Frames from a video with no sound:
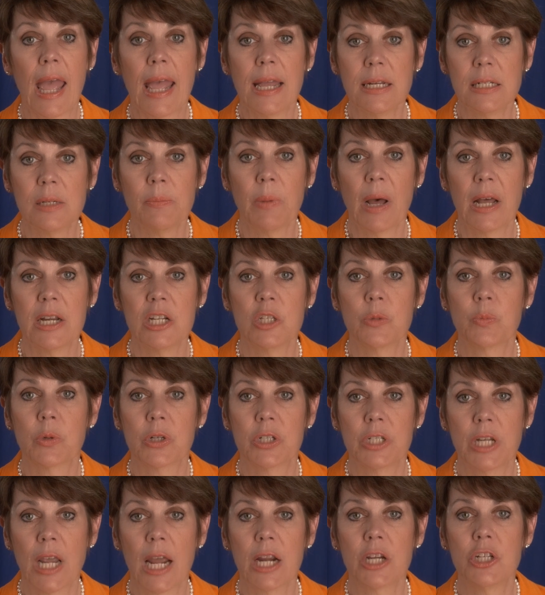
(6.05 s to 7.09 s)
Antibodies
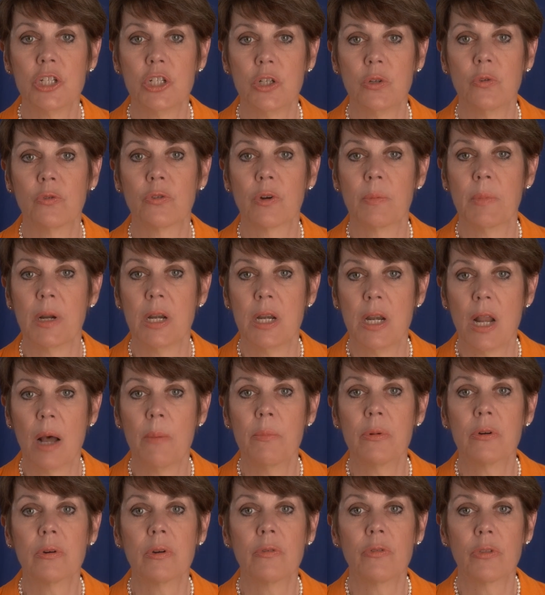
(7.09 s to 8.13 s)
protect you from a
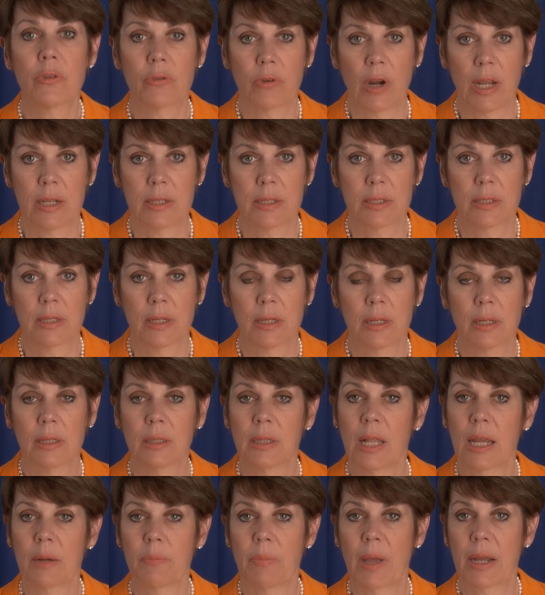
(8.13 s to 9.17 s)
number of threats,
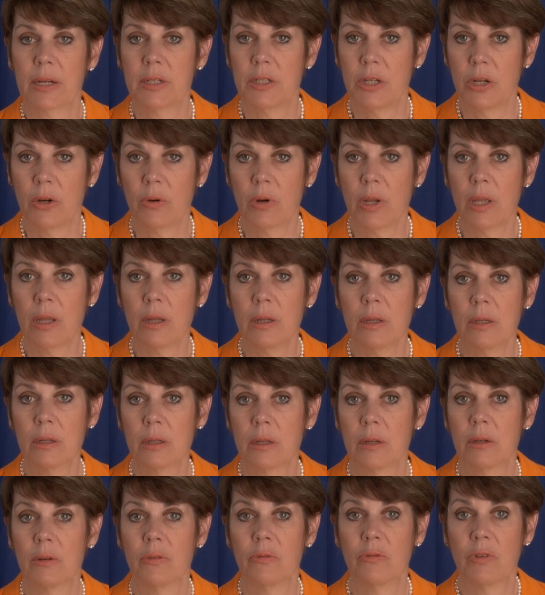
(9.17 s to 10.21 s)
like bacteria,
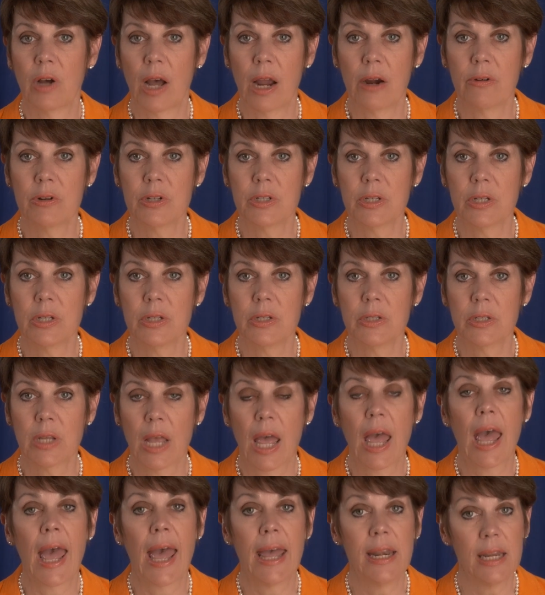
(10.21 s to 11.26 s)
viruses,
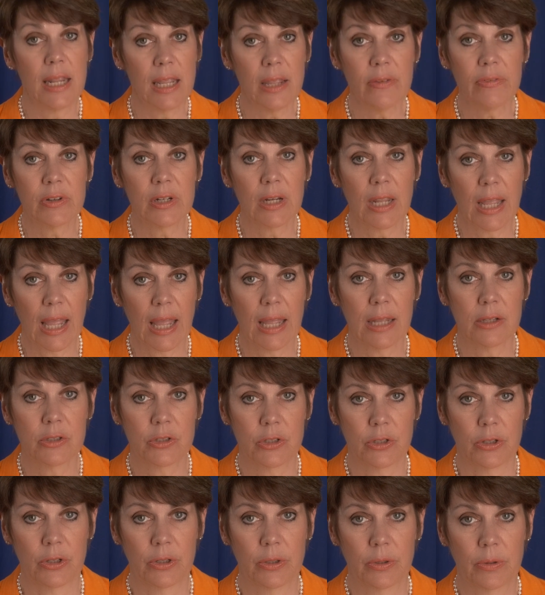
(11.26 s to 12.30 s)
and even
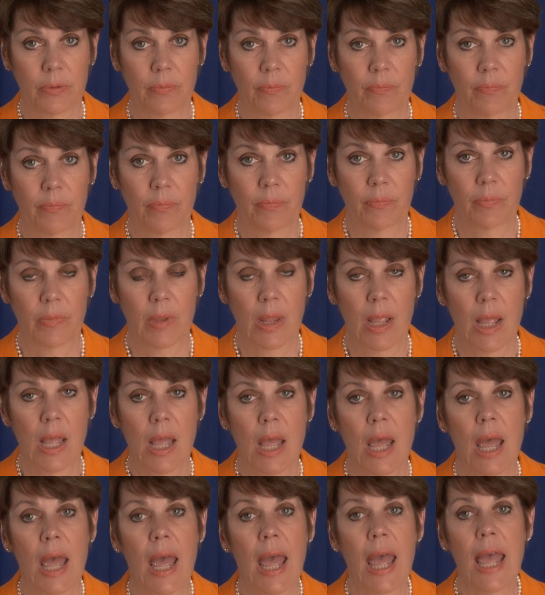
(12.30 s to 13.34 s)
cancer.
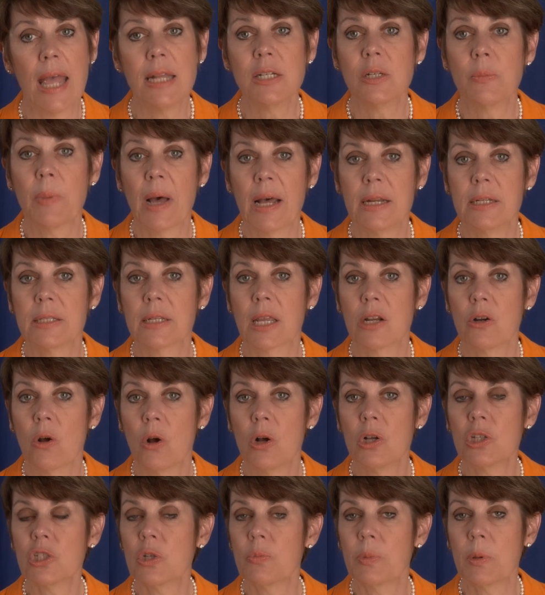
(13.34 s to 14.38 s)
Antibodies can
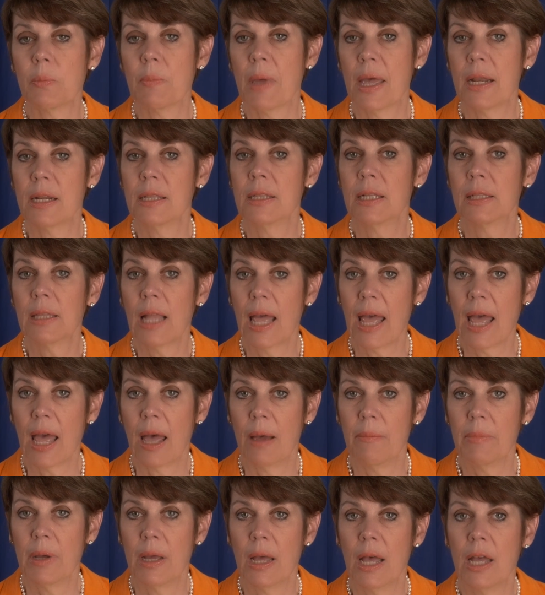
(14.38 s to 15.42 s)
also be made in the
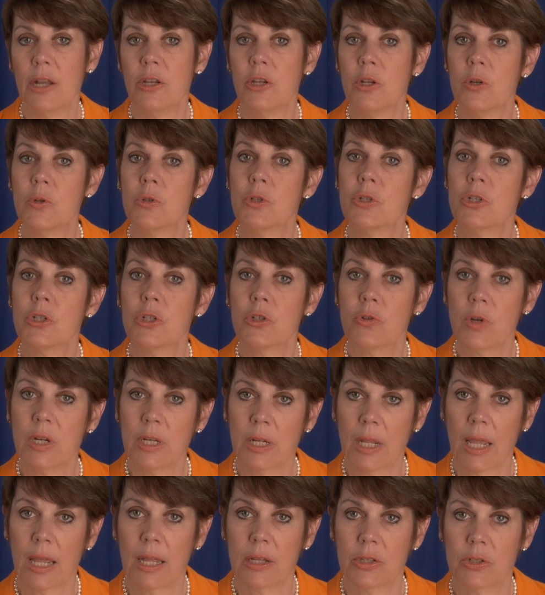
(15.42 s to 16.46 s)
lab and used to
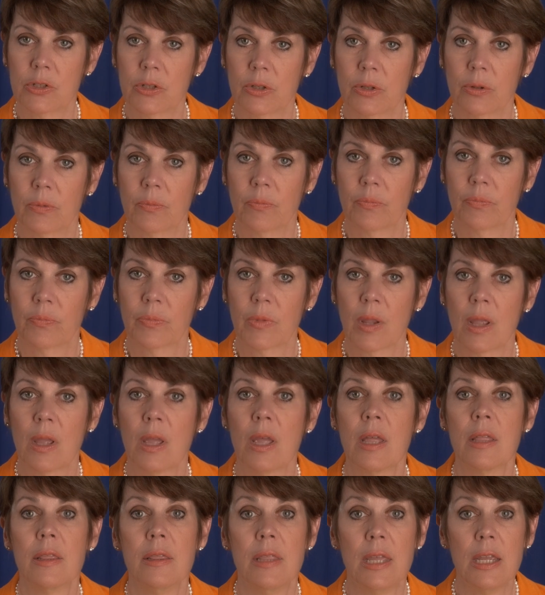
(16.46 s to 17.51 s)
treat cancer.
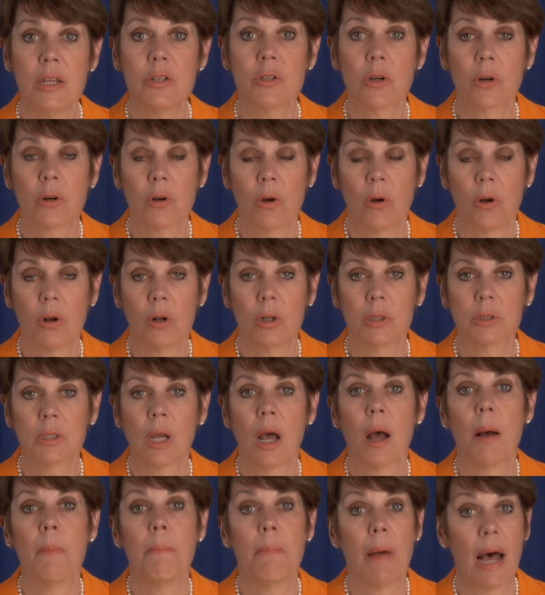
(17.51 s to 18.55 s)
These are called
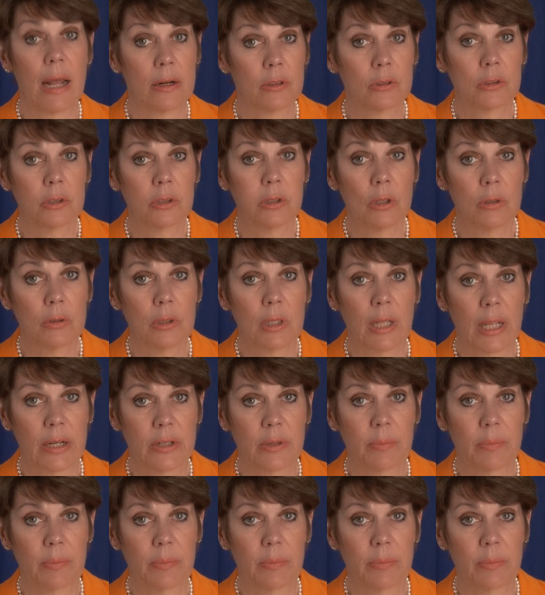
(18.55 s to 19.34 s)
monoclonal